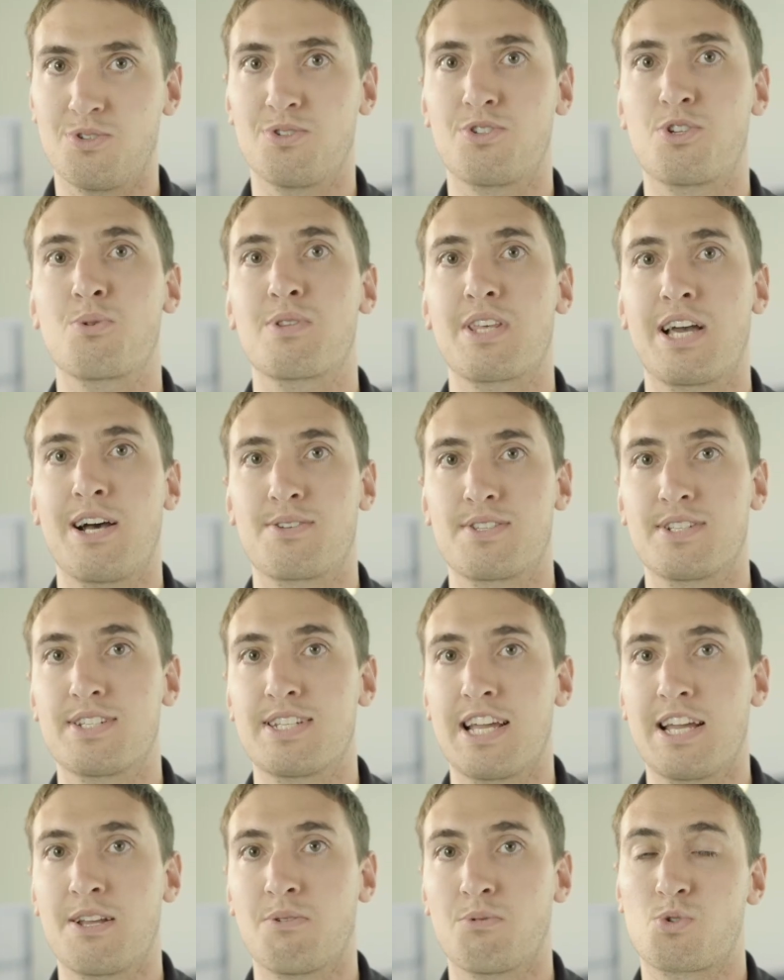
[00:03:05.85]

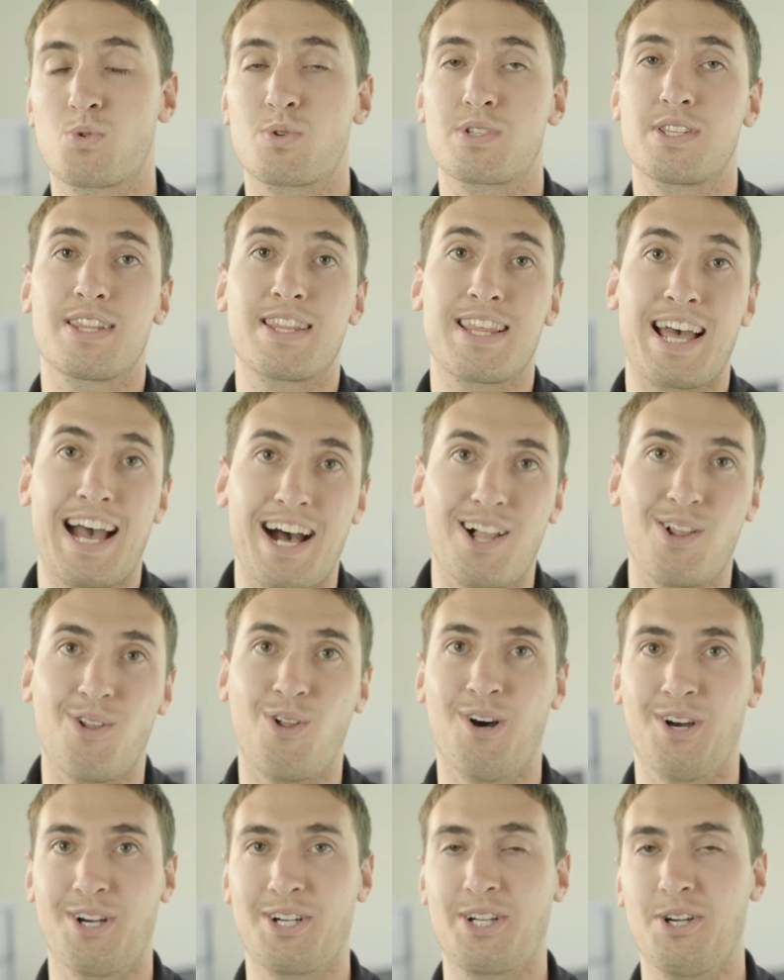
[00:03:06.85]
2010, which wasn't that
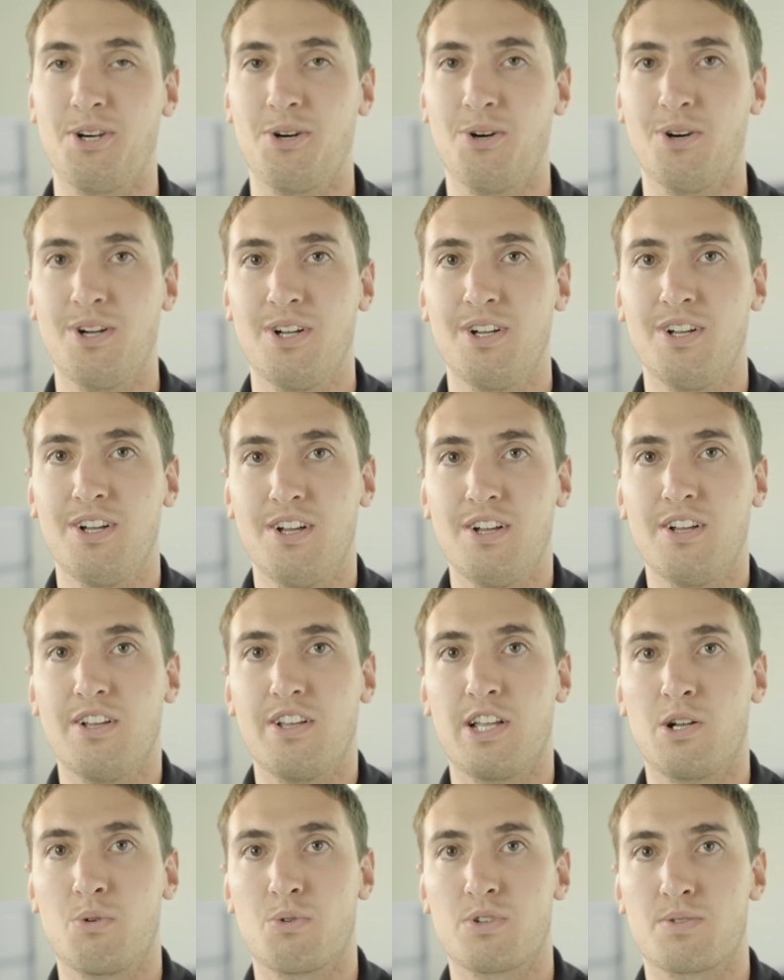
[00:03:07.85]
long ago,
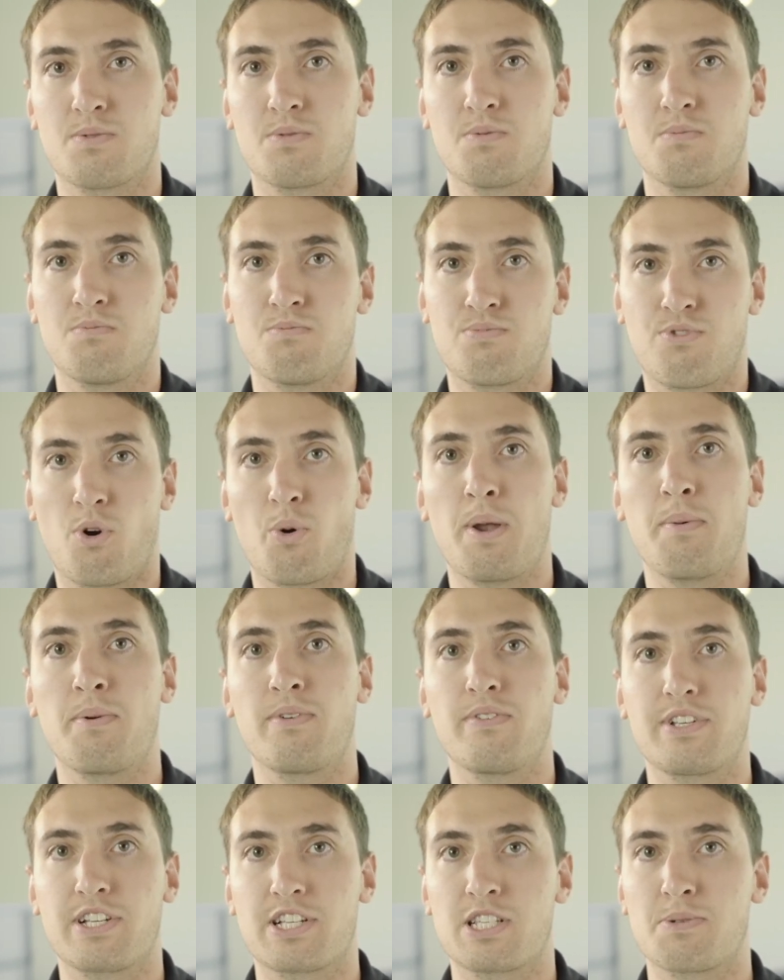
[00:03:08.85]
it was
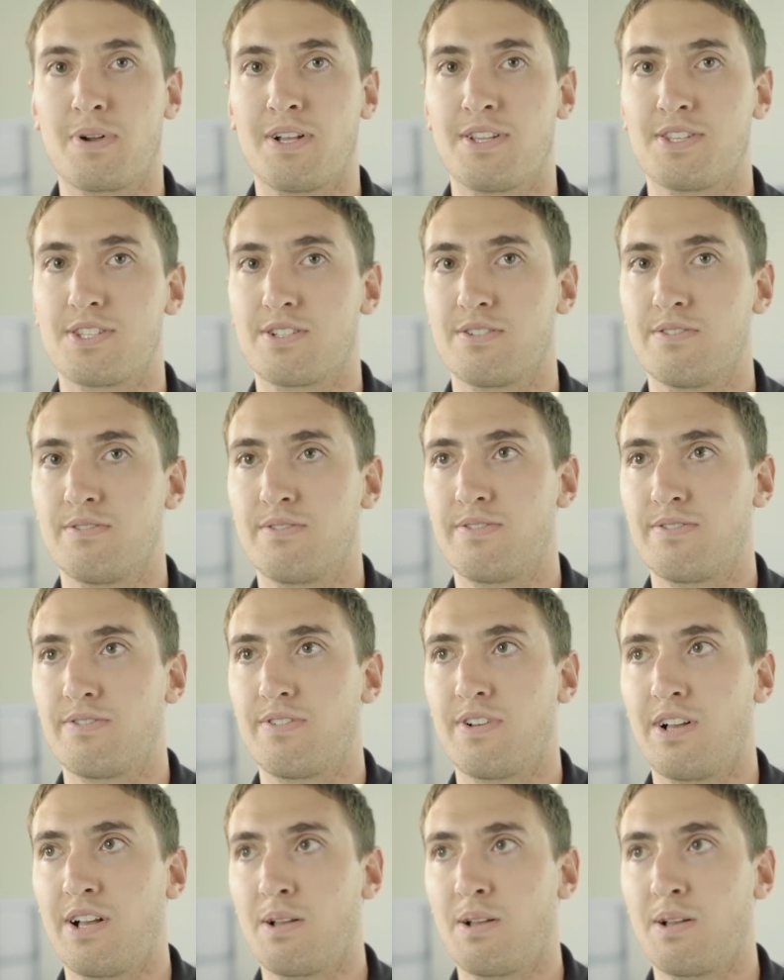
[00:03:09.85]
prohibitively expensive.